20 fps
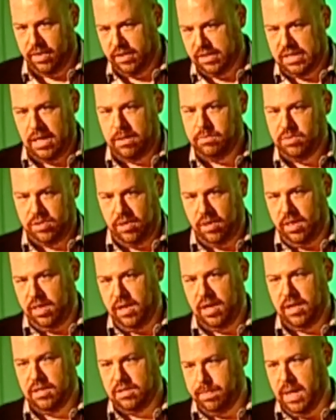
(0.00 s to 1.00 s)
The same sort of
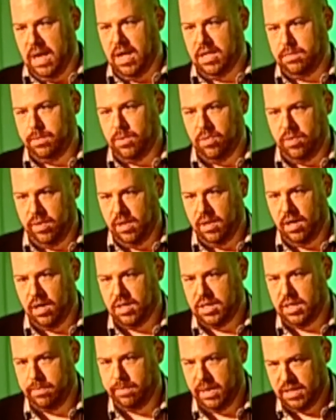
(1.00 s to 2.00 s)
thing is possible within
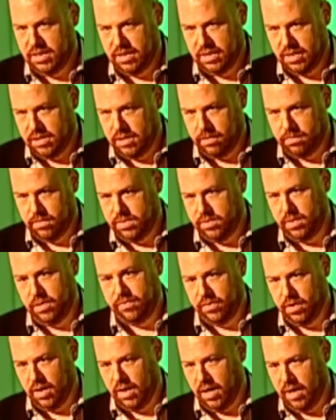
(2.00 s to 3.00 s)
RTB systems
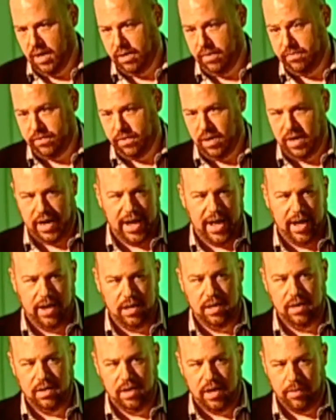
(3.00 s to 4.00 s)
for ad
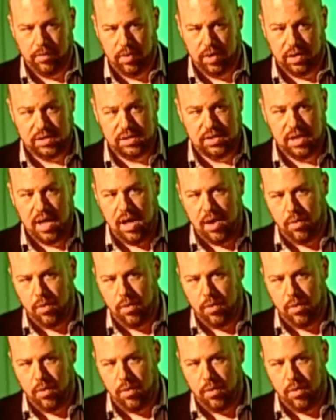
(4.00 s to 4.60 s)
networks.